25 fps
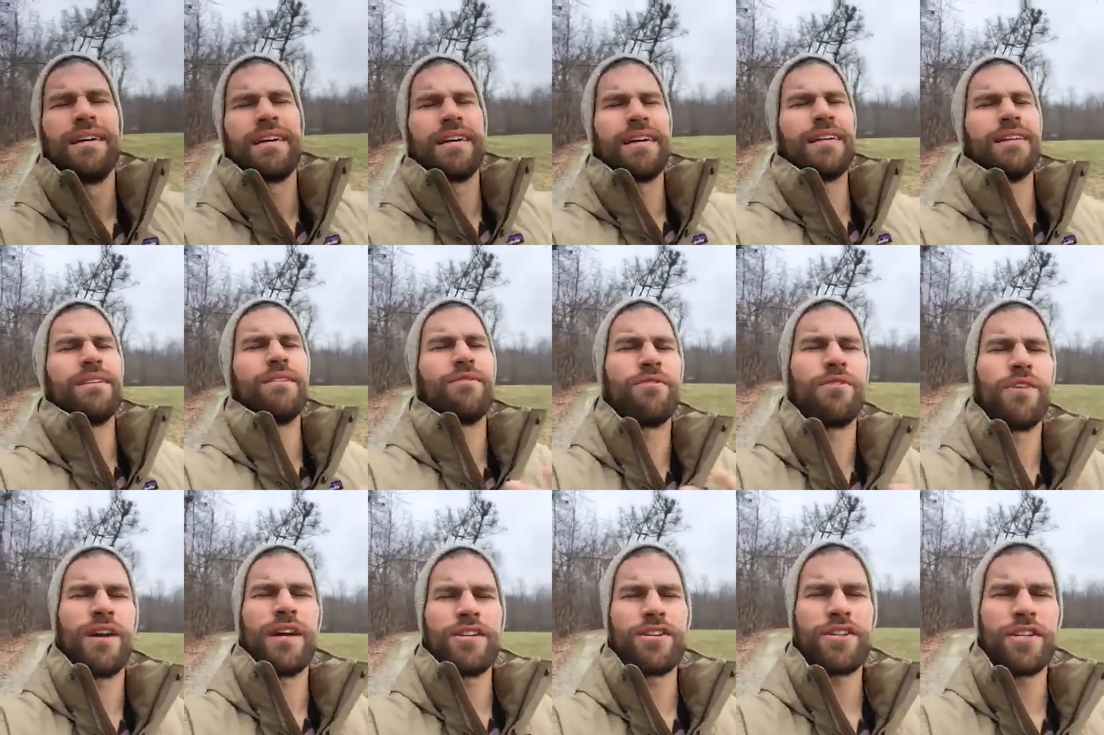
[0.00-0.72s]
in the
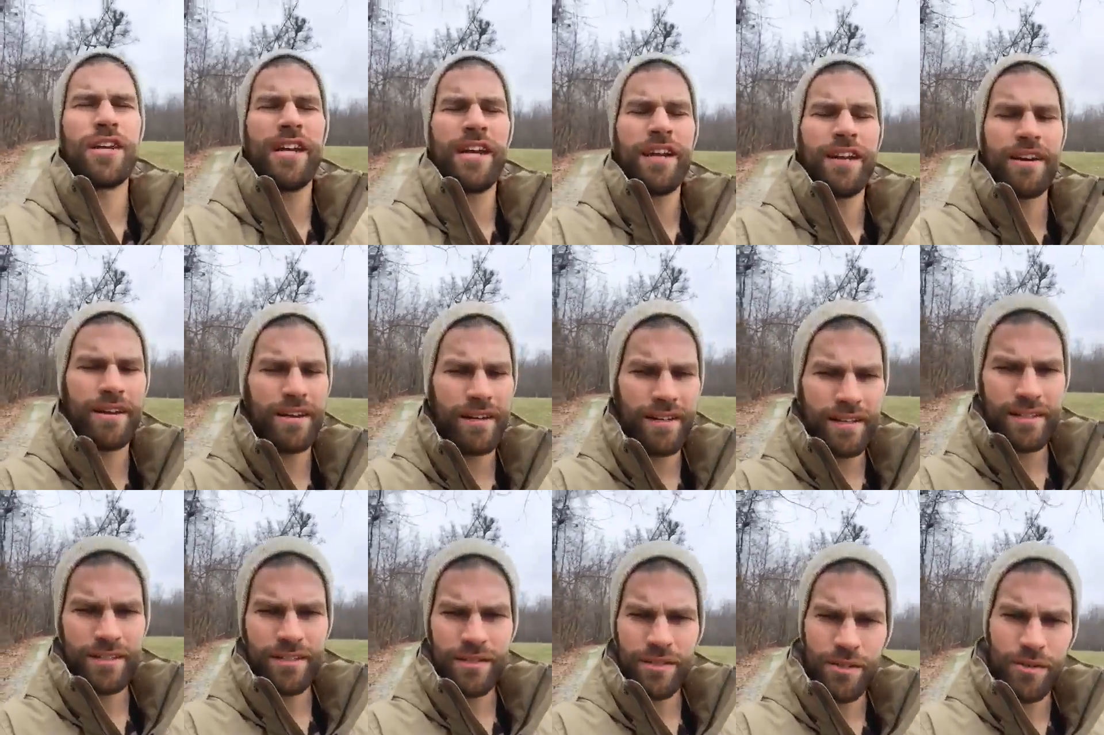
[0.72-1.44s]
fresh air.
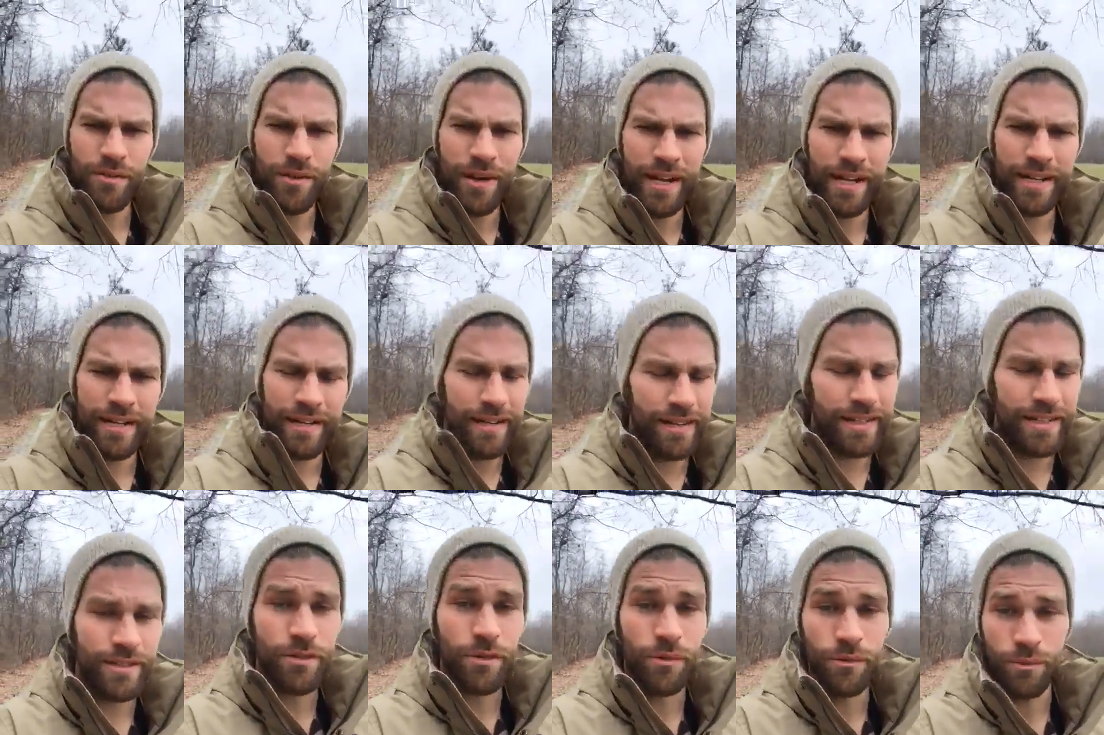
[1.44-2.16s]
It's great. I
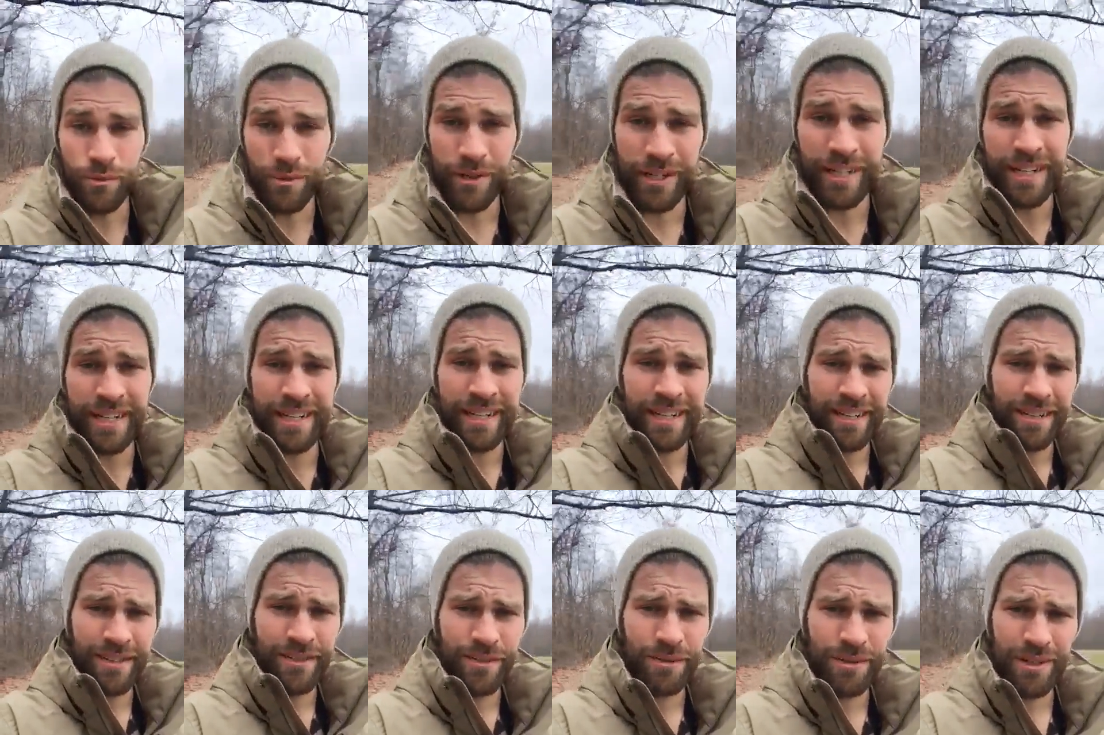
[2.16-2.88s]
like to read,
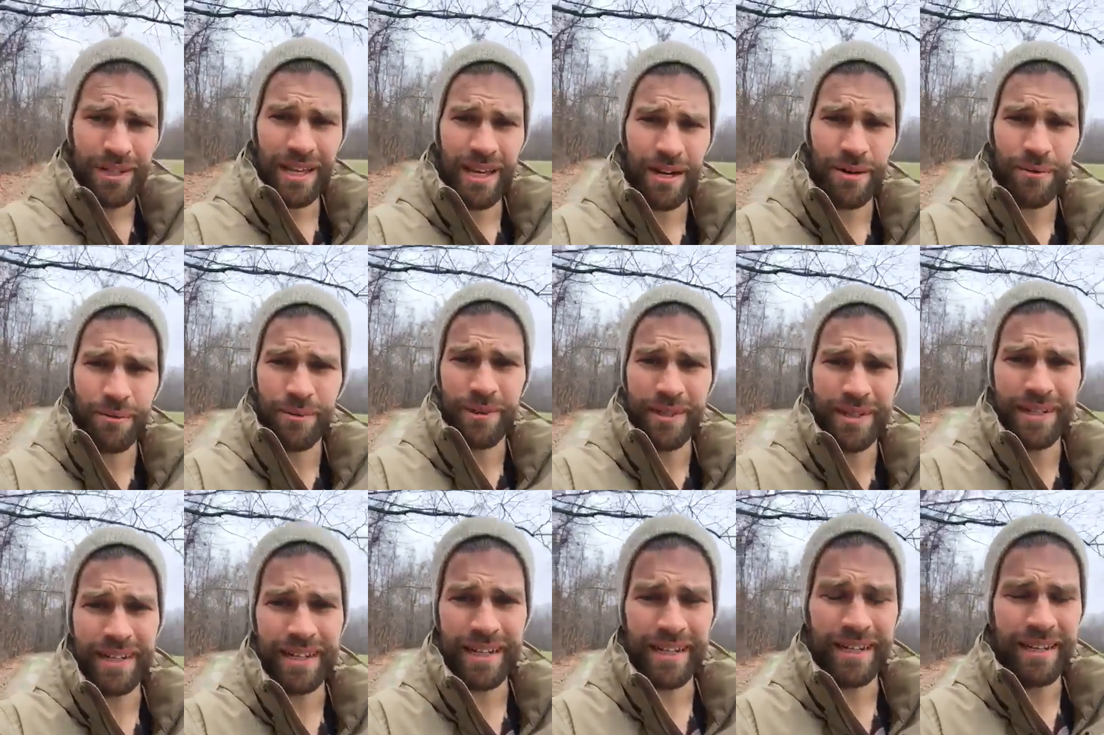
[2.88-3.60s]
do a lot of
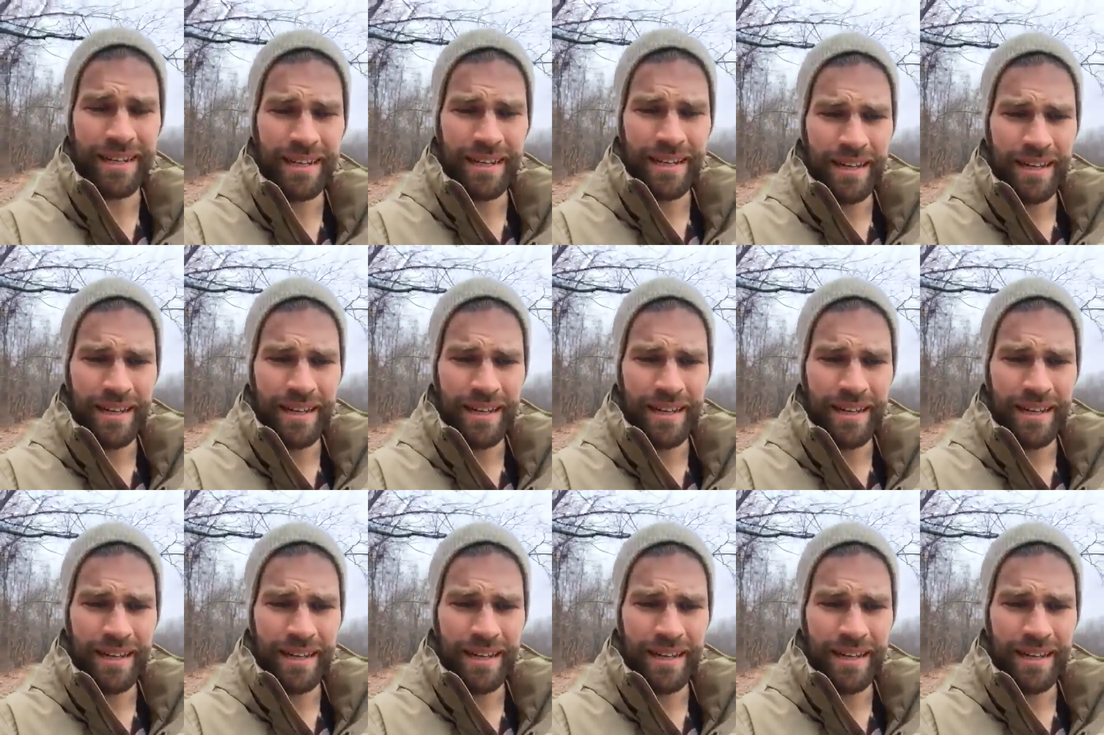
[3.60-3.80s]
reading.